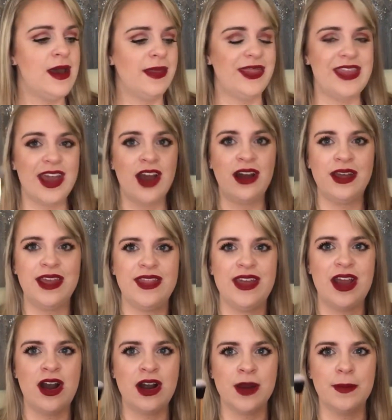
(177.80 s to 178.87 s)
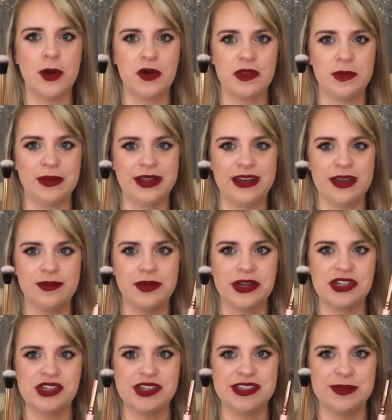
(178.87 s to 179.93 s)
They are, and they are both blending
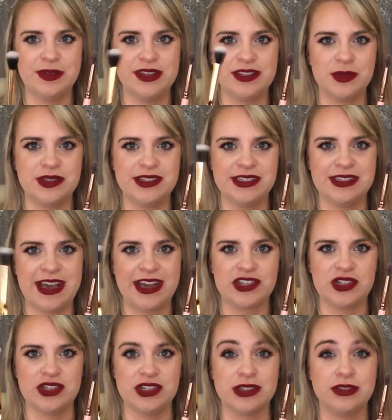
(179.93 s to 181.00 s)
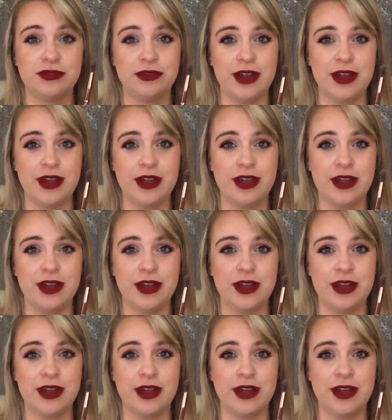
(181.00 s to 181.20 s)
brushes, but this one is actually just